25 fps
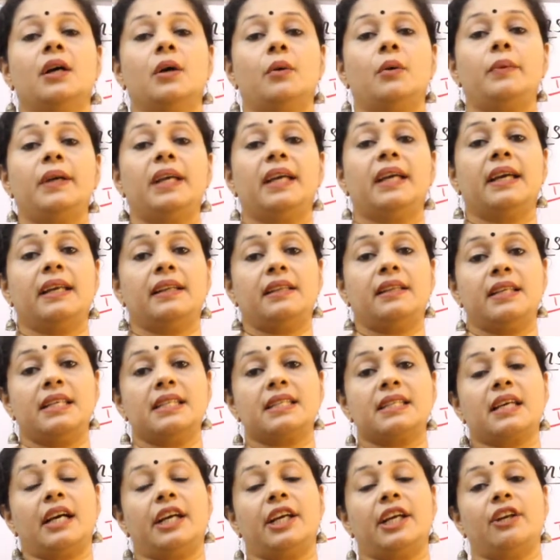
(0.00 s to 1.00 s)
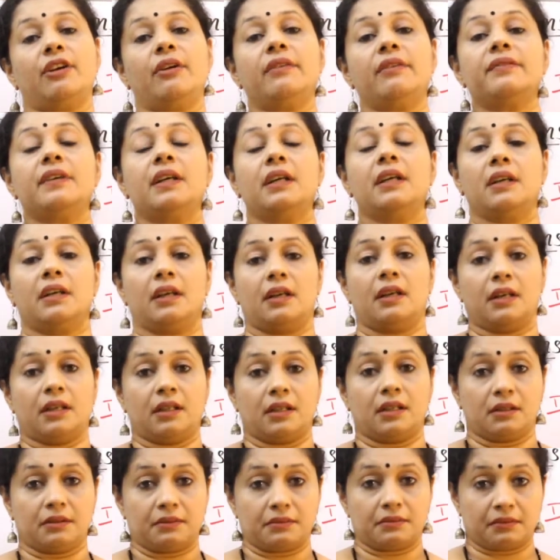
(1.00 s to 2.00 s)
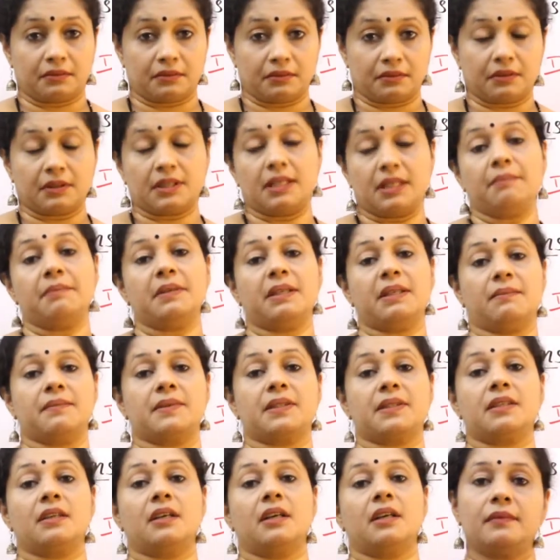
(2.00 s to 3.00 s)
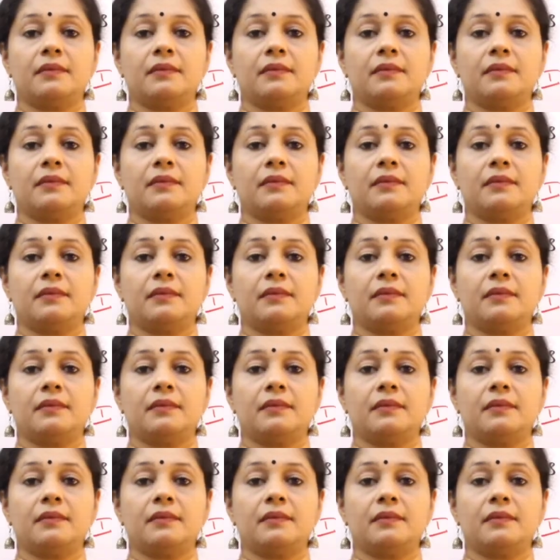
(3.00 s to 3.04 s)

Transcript: we get these kind of symptoms.